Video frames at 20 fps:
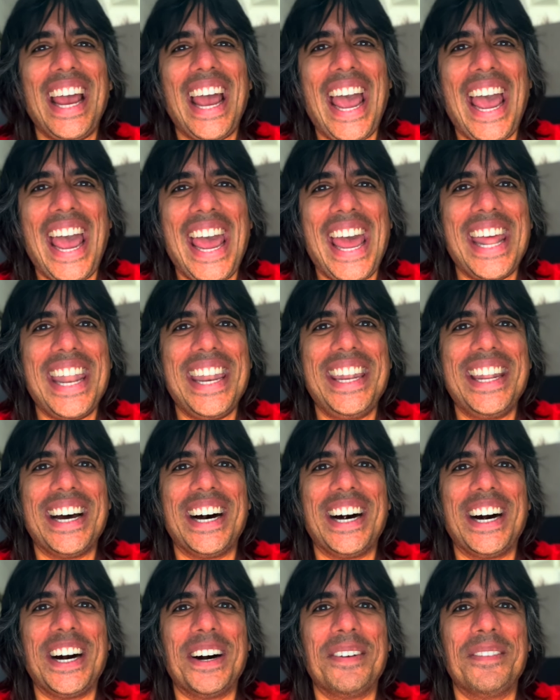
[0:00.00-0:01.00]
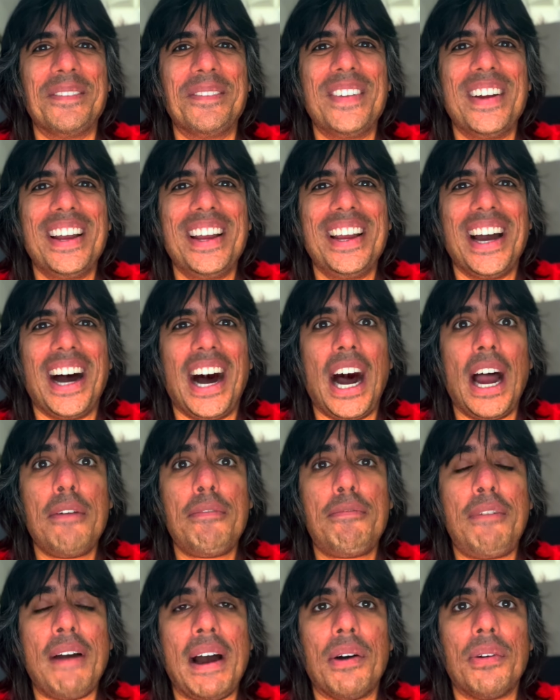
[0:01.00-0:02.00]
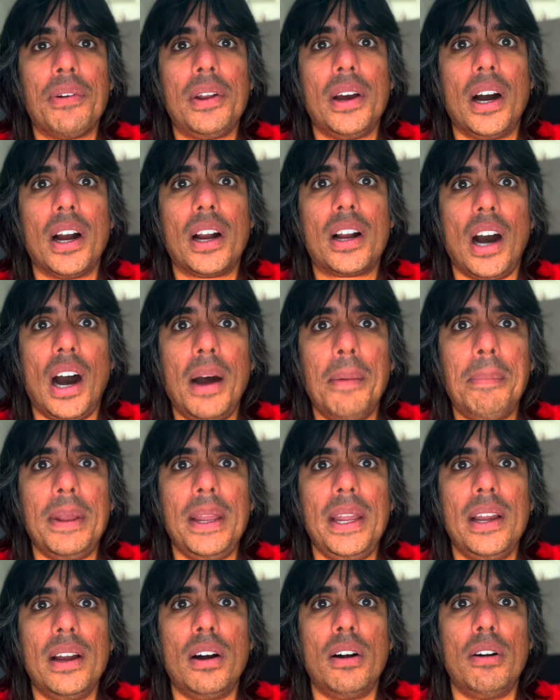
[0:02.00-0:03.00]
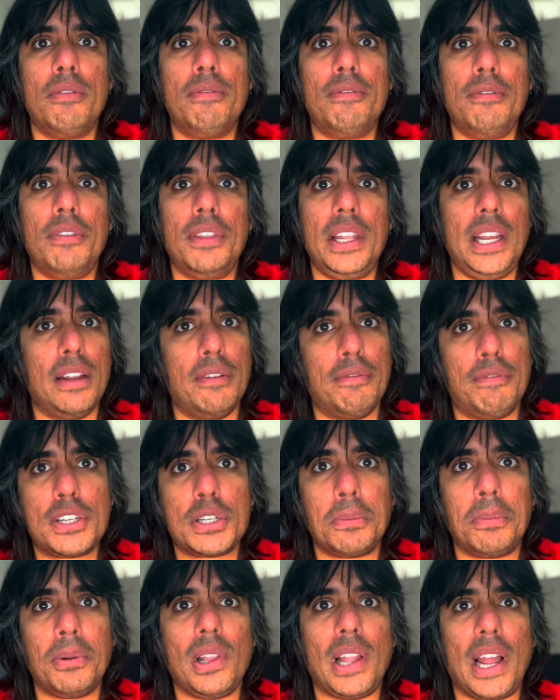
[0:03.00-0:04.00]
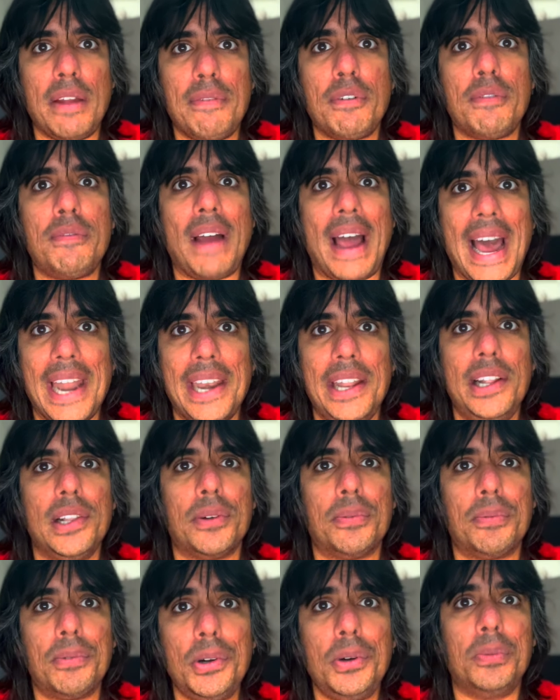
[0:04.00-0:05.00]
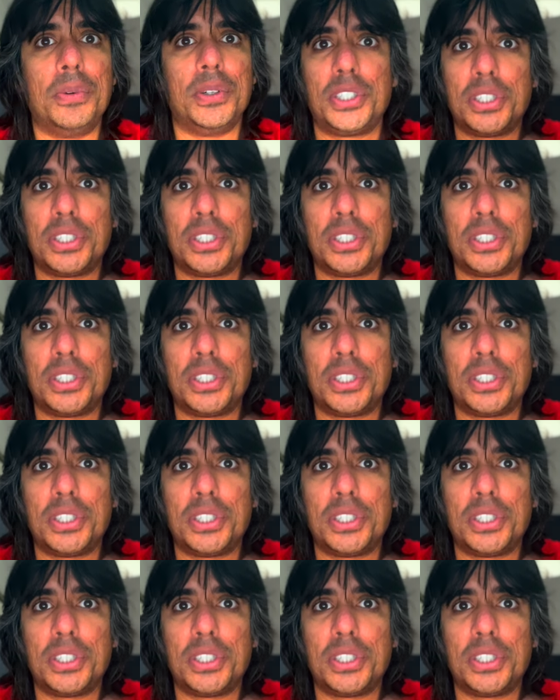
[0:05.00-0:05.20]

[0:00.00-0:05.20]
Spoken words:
and I found a copy of The Invisible Life of Addie LaRue, which